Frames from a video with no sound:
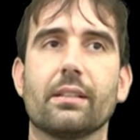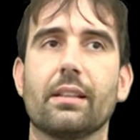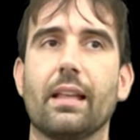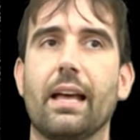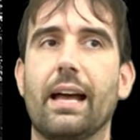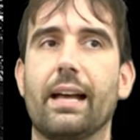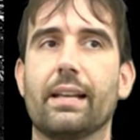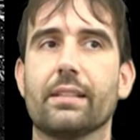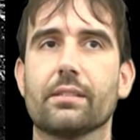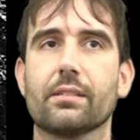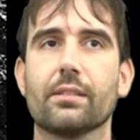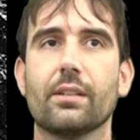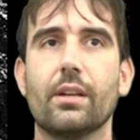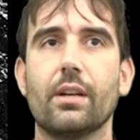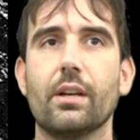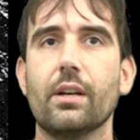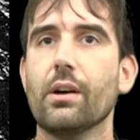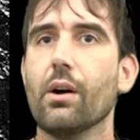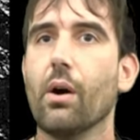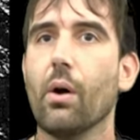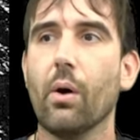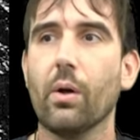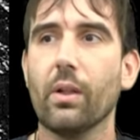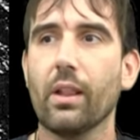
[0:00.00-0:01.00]
class
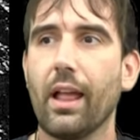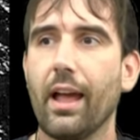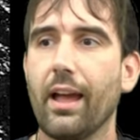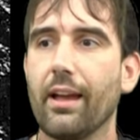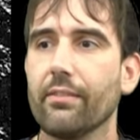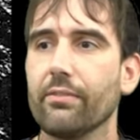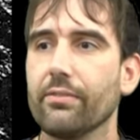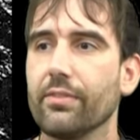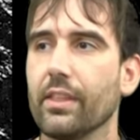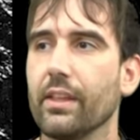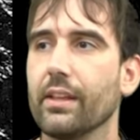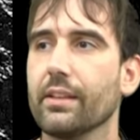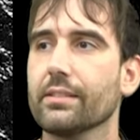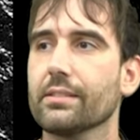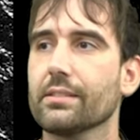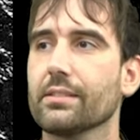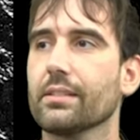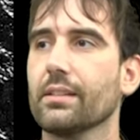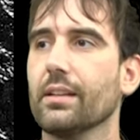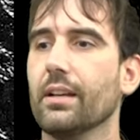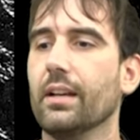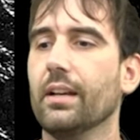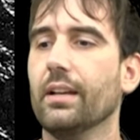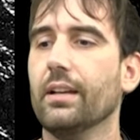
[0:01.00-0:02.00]
all have
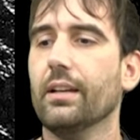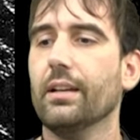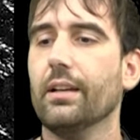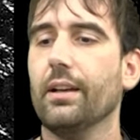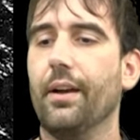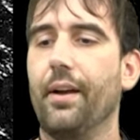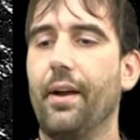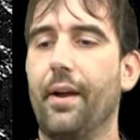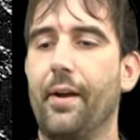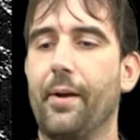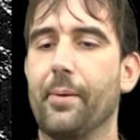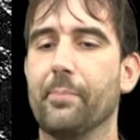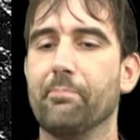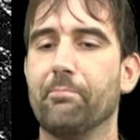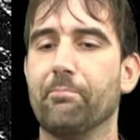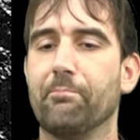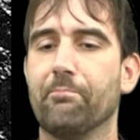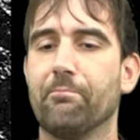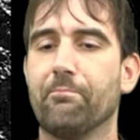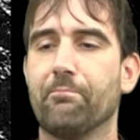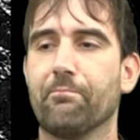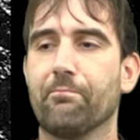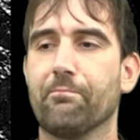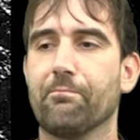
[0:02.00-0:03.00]
this. Um,
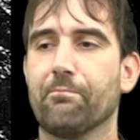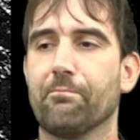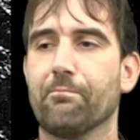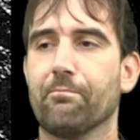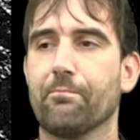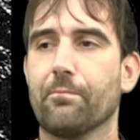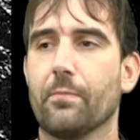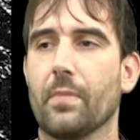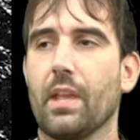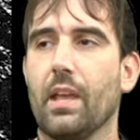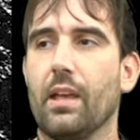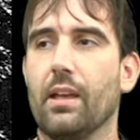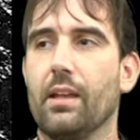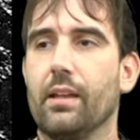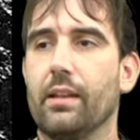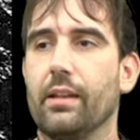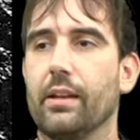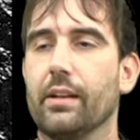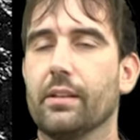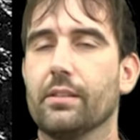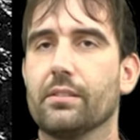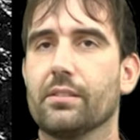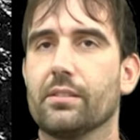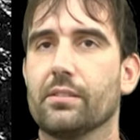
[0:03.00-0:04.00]

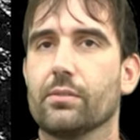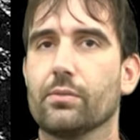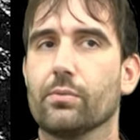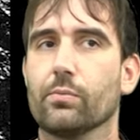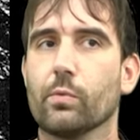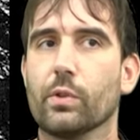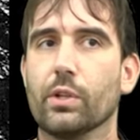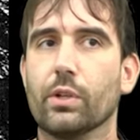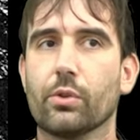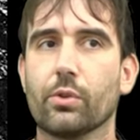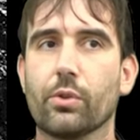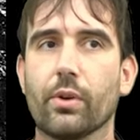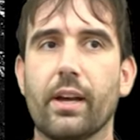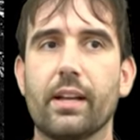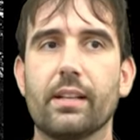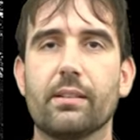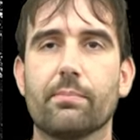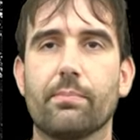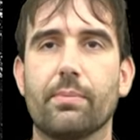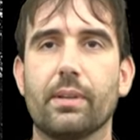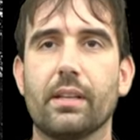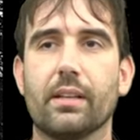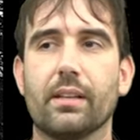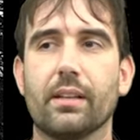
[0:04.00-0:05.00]
it's real
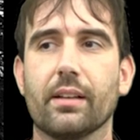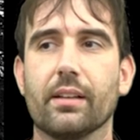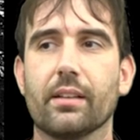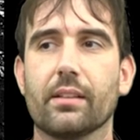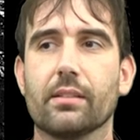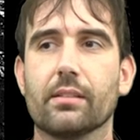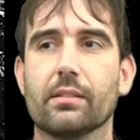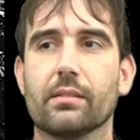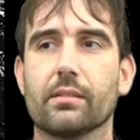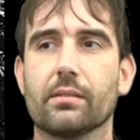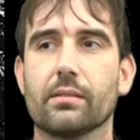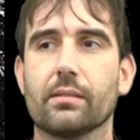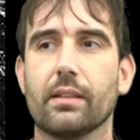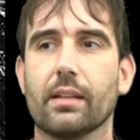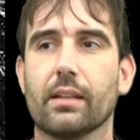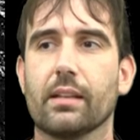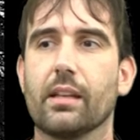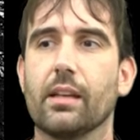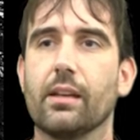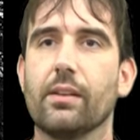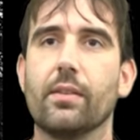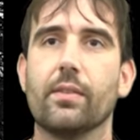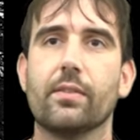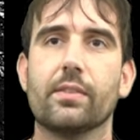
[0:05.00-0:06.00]
great because it
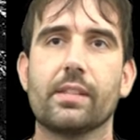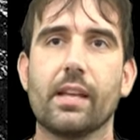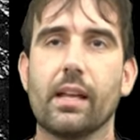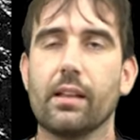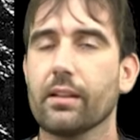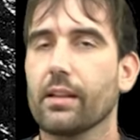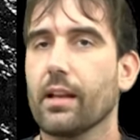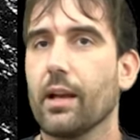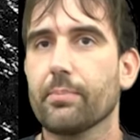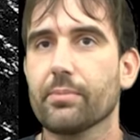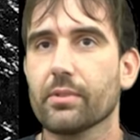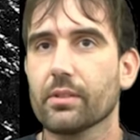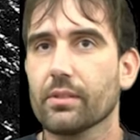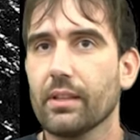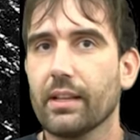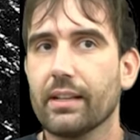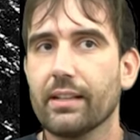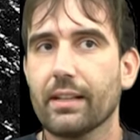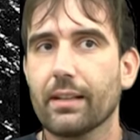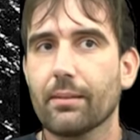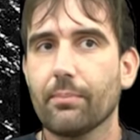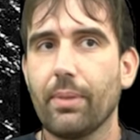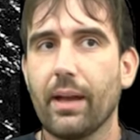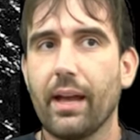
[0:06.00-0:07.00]
gives helicopter
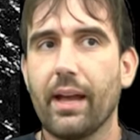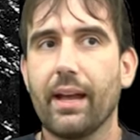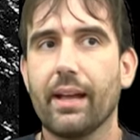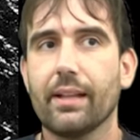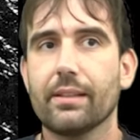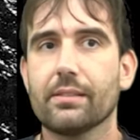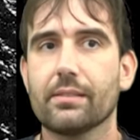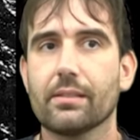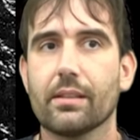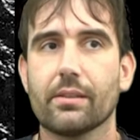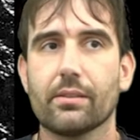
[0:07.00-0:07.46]
landing pads